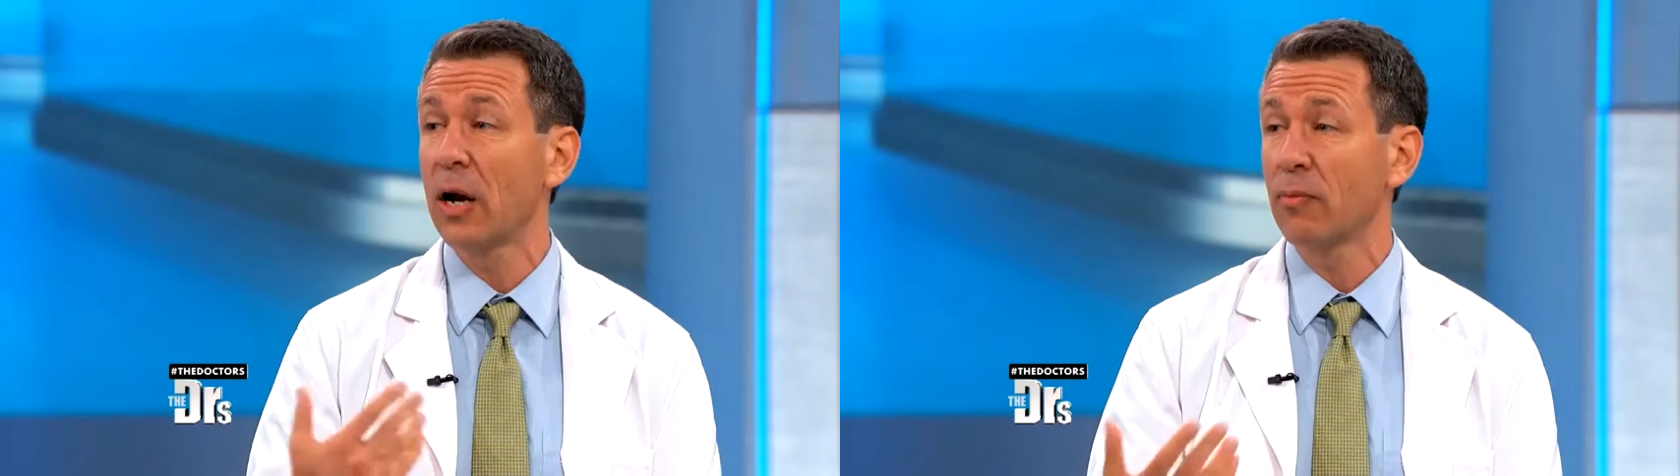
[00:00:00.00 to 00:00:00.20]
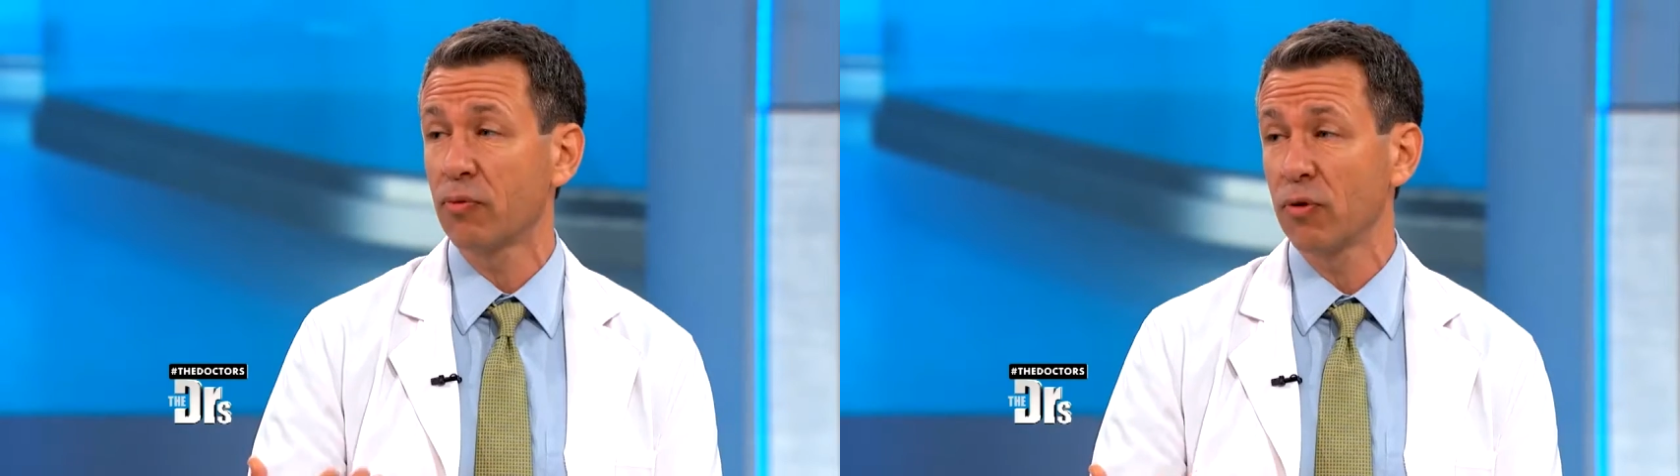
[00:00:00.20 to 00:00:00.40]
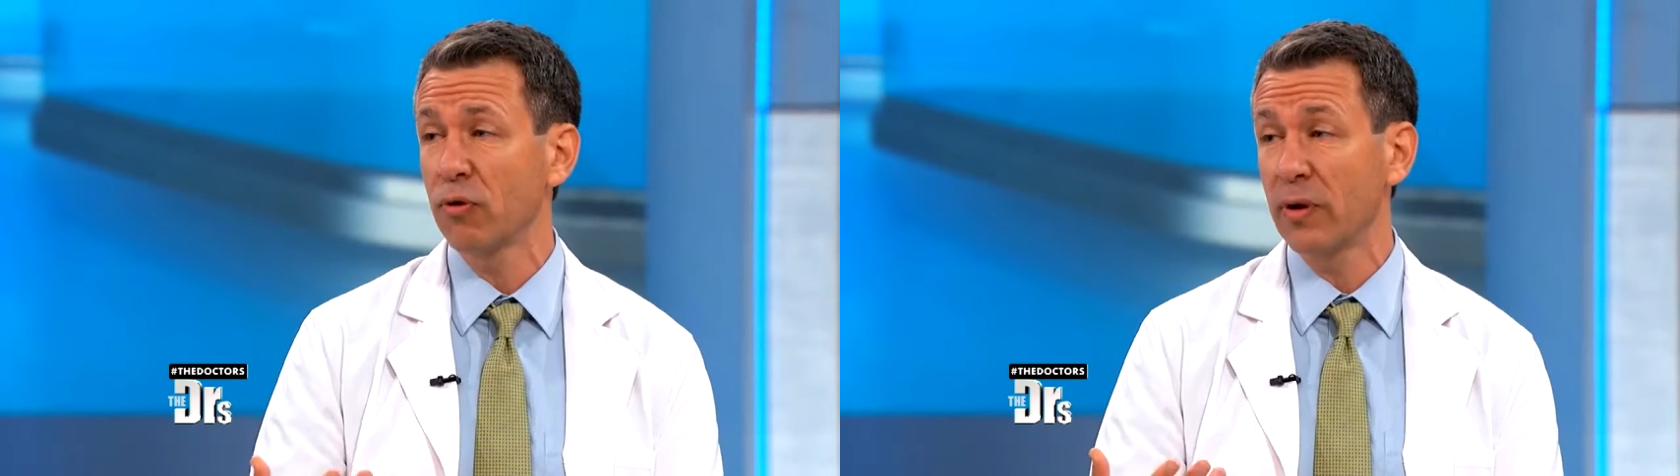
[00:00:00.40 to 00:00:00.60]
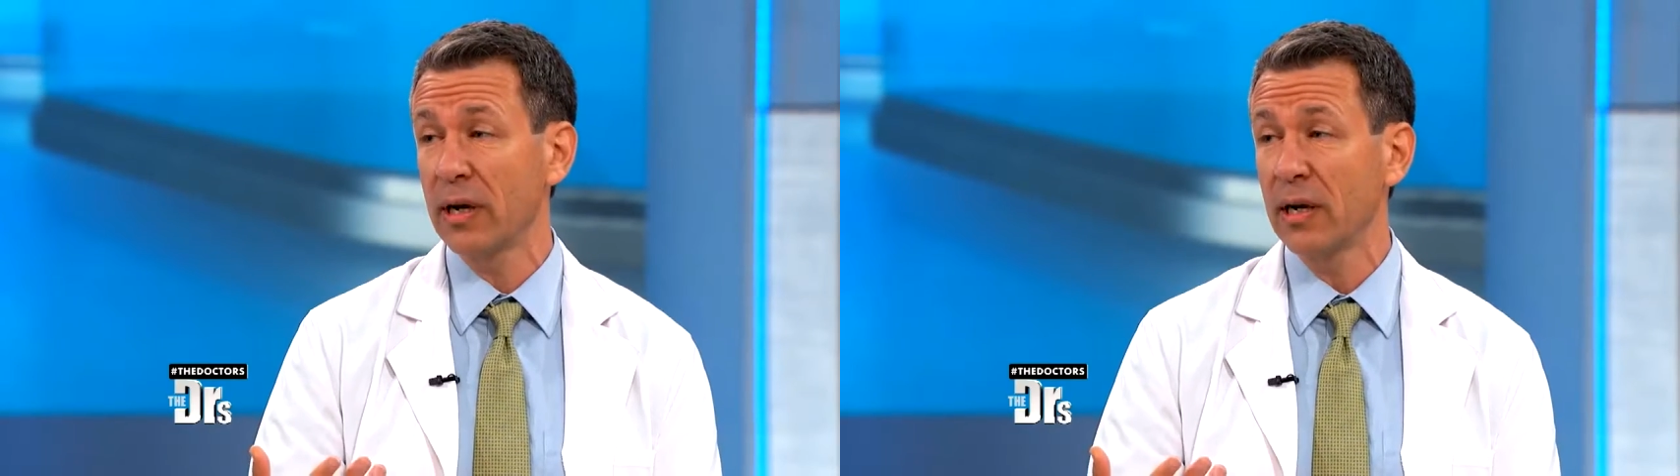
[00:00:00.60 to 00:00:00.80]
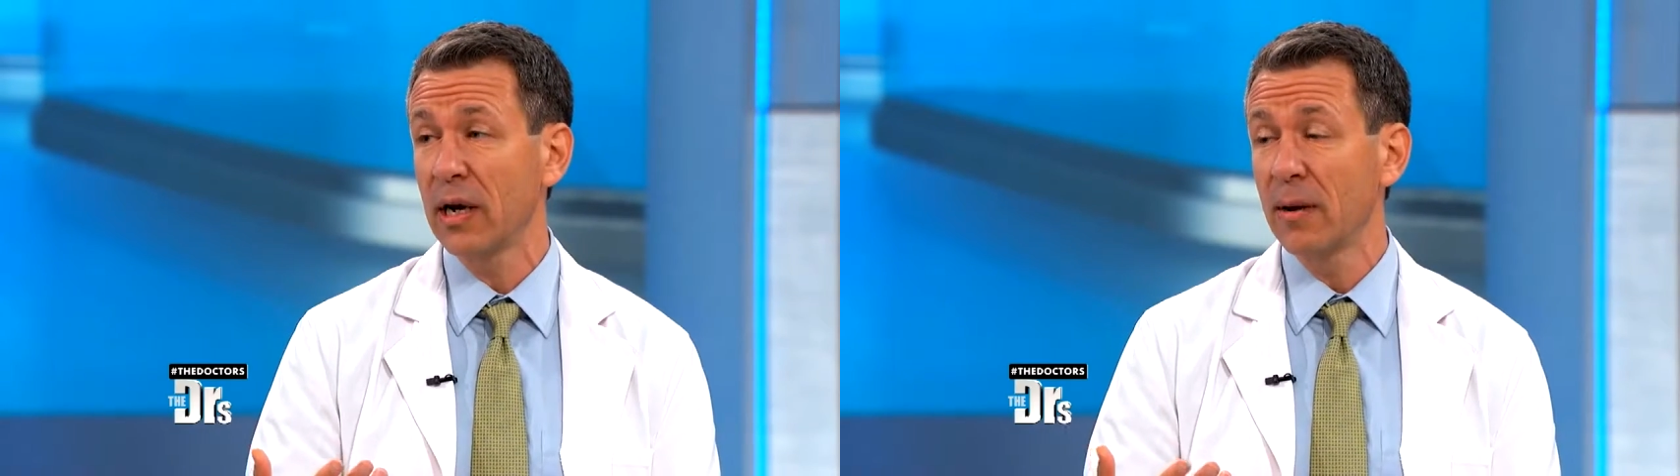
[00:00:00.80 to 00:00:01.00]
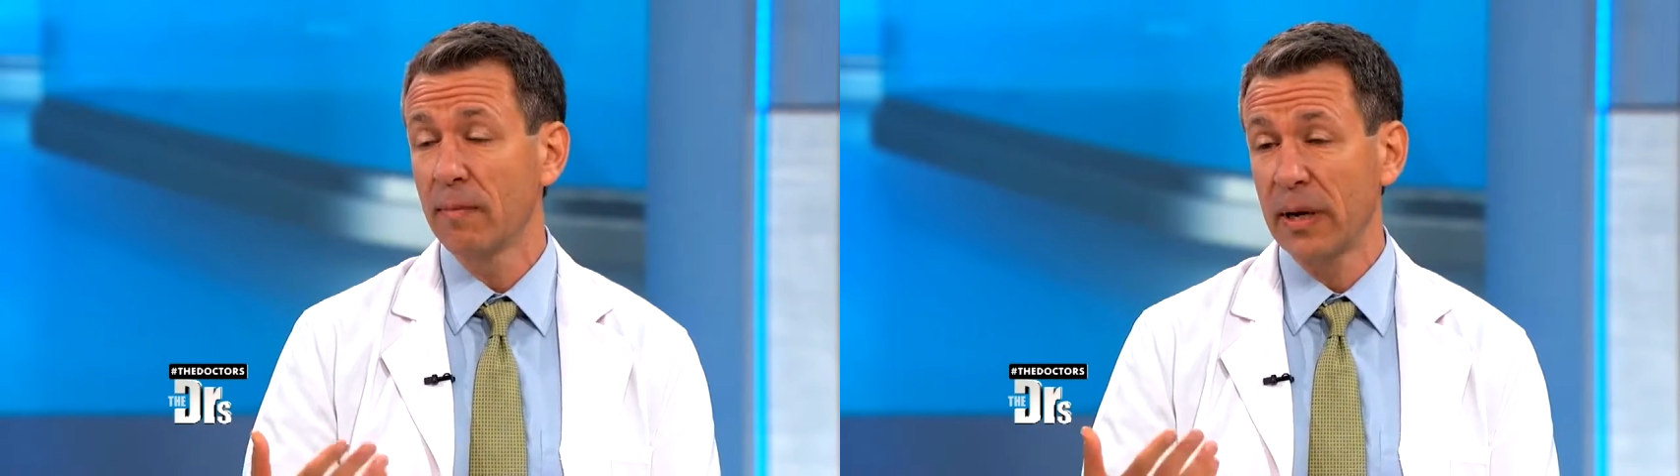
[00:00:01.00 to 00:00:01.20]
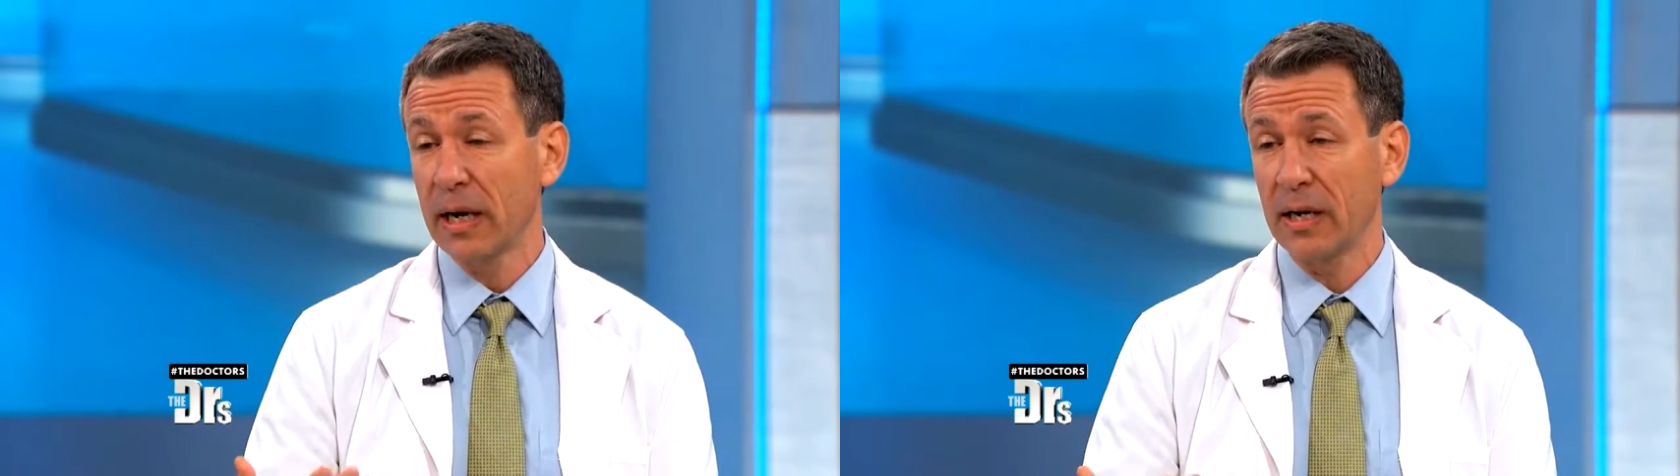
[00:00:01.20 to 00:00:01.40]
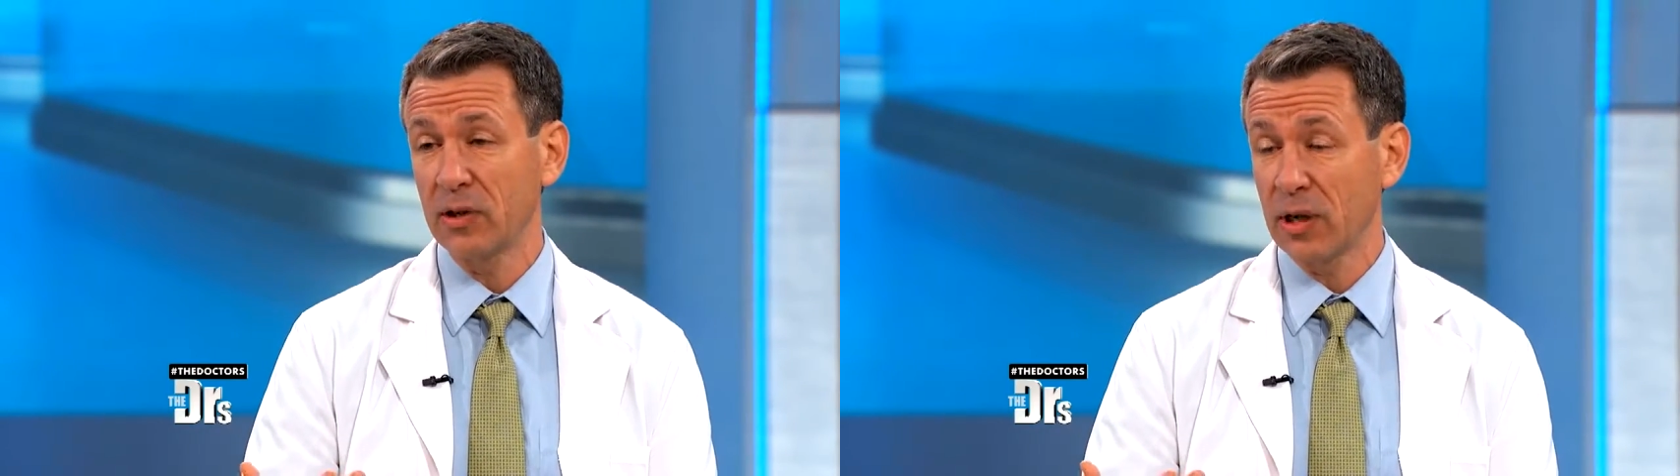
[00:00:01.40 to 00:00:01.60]
unproven,
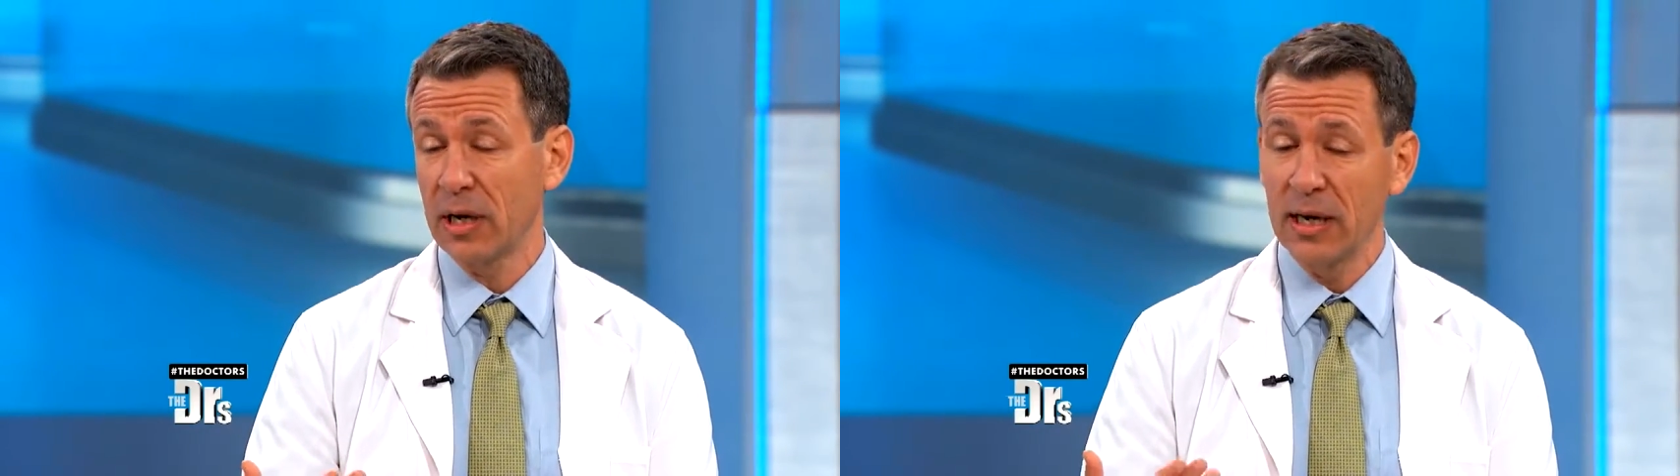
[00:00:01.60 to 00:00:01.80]
because,